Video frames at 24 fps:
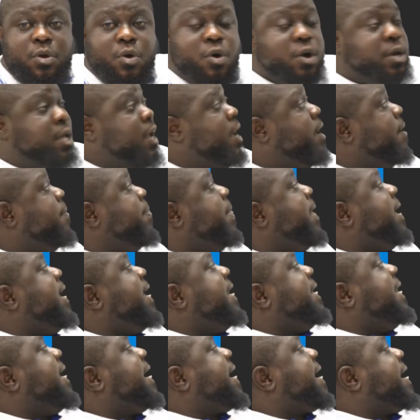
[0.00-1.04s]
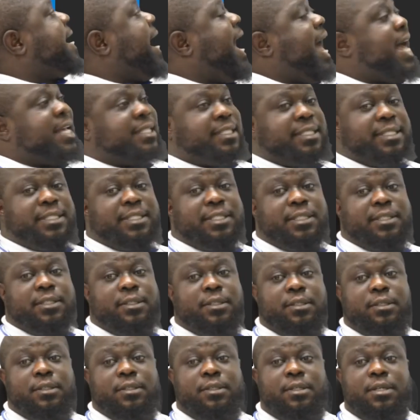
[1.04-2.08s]
okay, the gas,
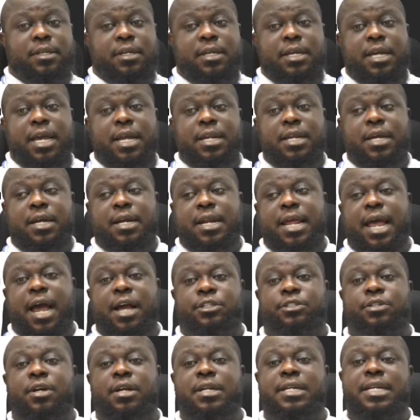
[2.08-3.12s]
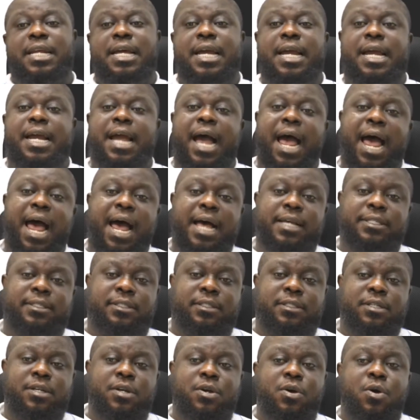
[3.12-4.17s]
in the reaction, the
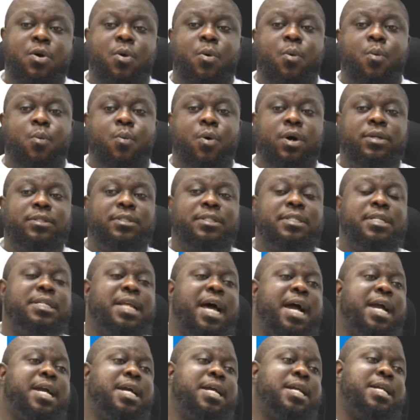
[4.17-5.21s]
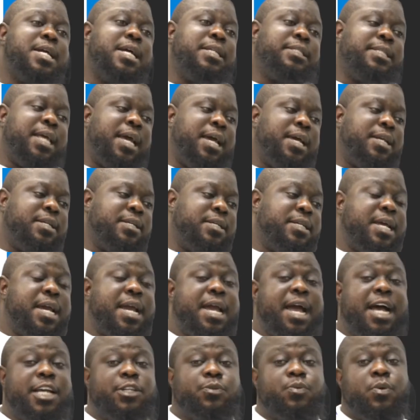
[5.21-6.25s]
gas was neither created, the
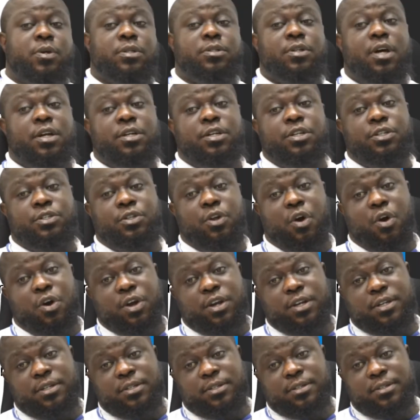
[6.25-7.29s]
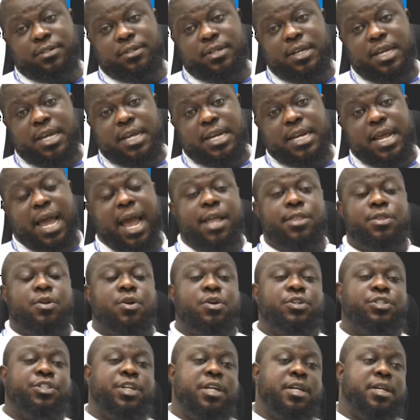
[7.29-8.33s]
gas was not destroyed. The
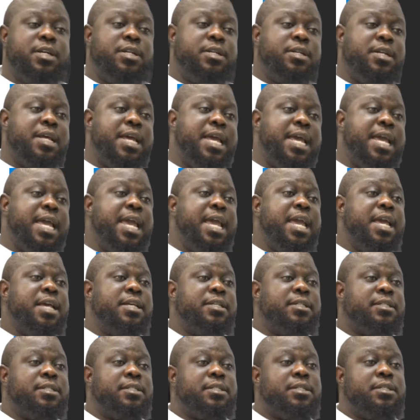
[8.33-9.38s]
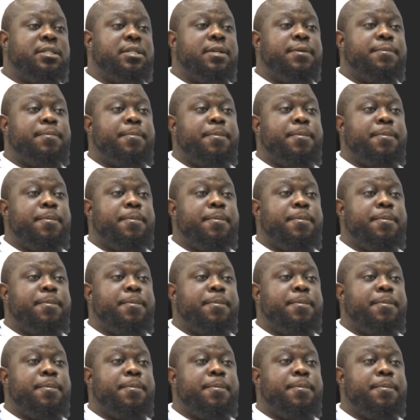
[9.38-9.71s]
hydrogen is,